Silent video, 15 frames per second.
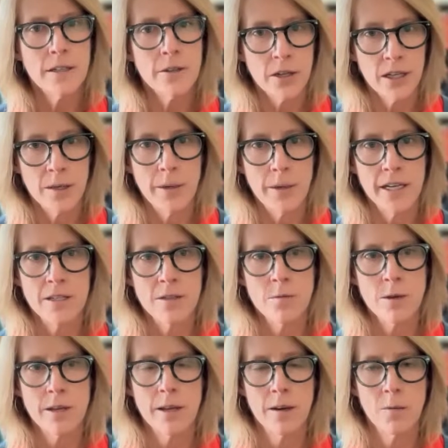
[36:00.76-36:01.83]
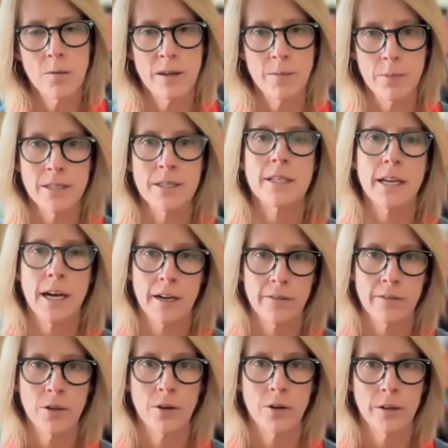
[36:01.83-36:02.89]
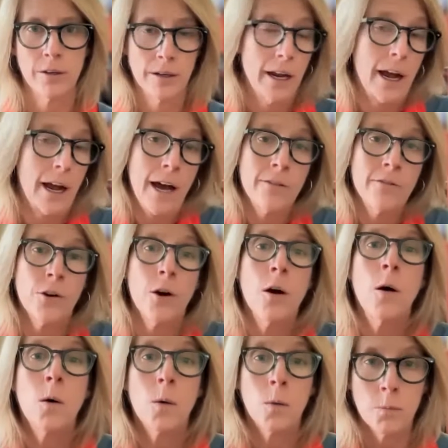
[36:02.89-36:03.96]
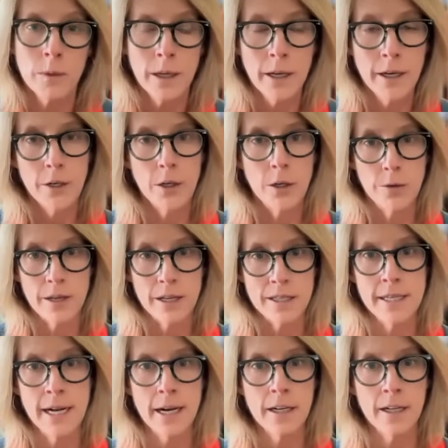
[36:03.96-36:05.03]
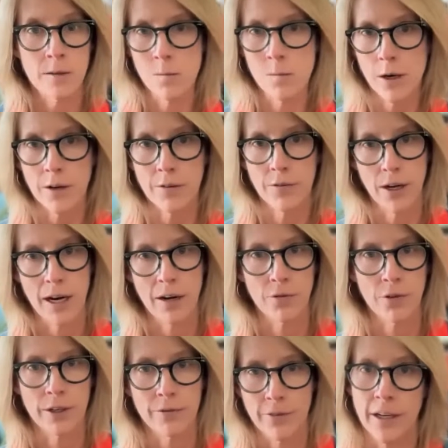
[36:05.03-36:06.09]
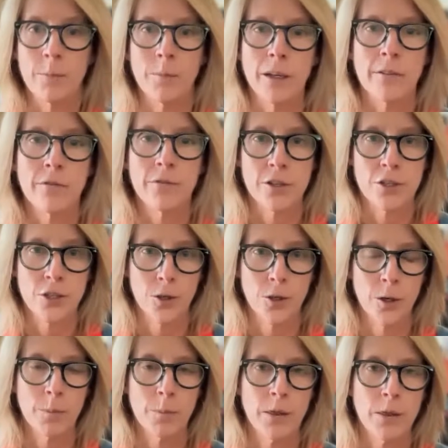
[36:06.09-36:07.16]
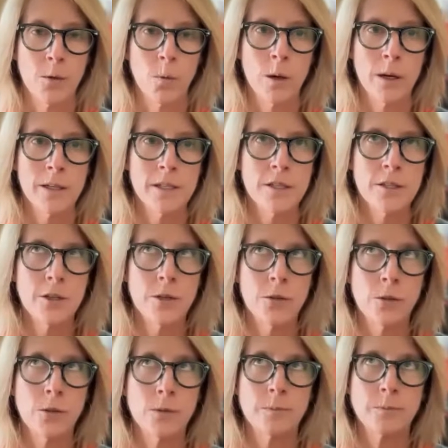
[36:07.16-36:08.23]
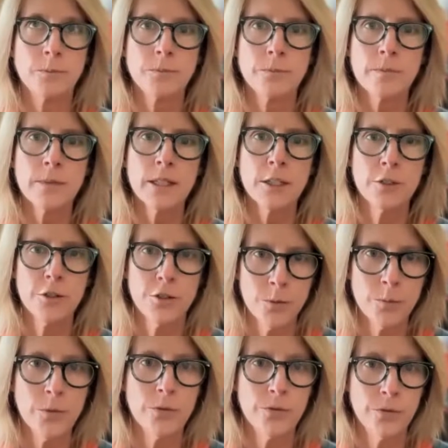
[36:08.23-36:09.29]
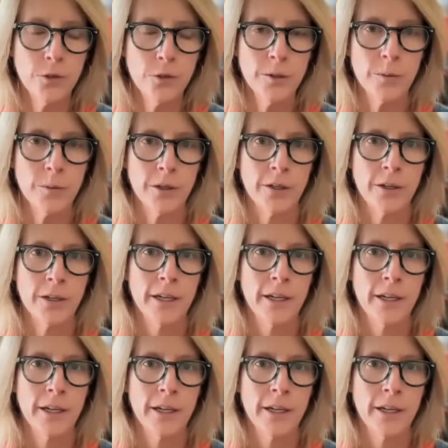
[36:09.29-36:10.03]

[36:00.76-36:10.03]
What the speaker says: you can imagine with a business out of your home, that's not going to work for every family for sure. But the ones who do move forward,